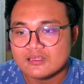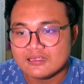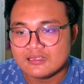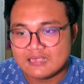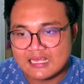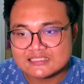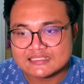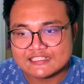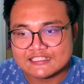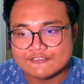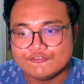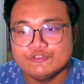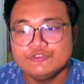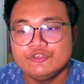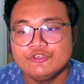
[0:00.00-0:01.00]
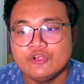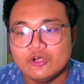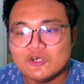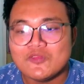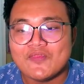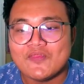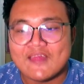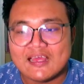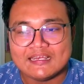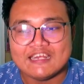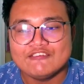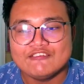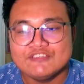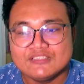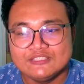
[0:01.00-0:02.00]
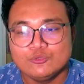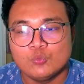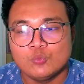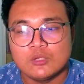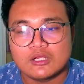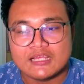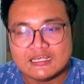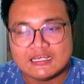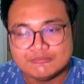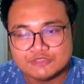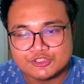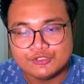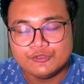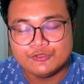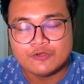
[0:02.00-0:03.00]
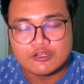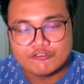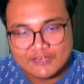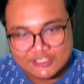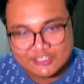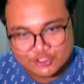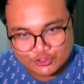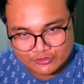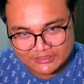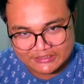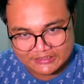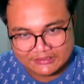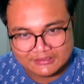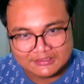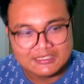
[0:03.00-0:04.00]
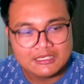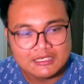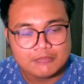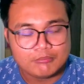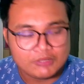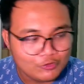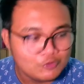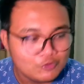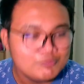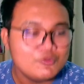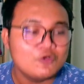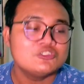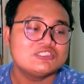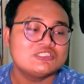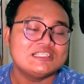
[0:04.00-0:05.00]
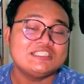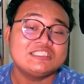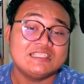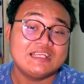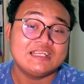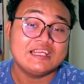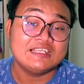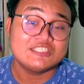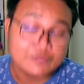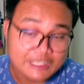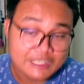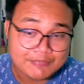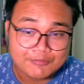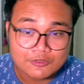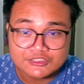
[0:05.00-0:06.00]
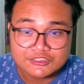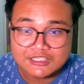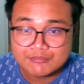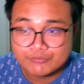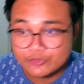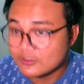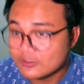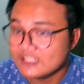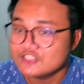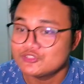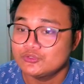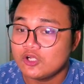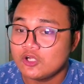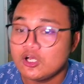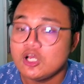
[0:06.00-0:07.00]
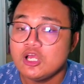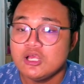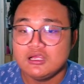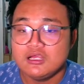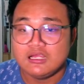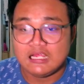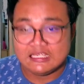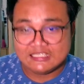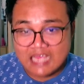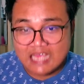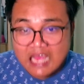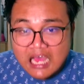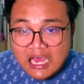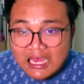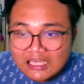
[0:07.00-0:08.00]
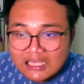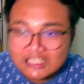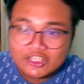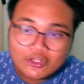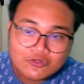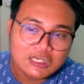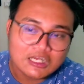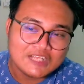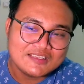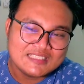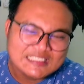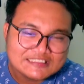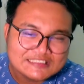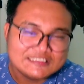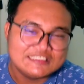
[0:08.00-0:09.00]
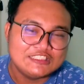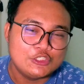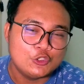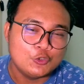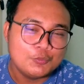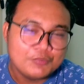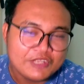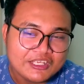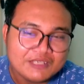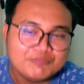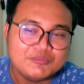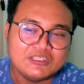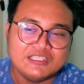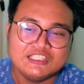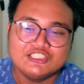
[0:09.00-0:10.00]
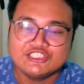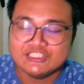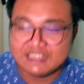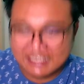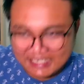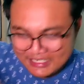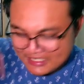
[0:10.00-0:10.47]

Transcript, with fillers: as if you know that everything will come to you eventually. Palomio say shire sure ponsamio le suro ya along ha tenzigo pie pie jene.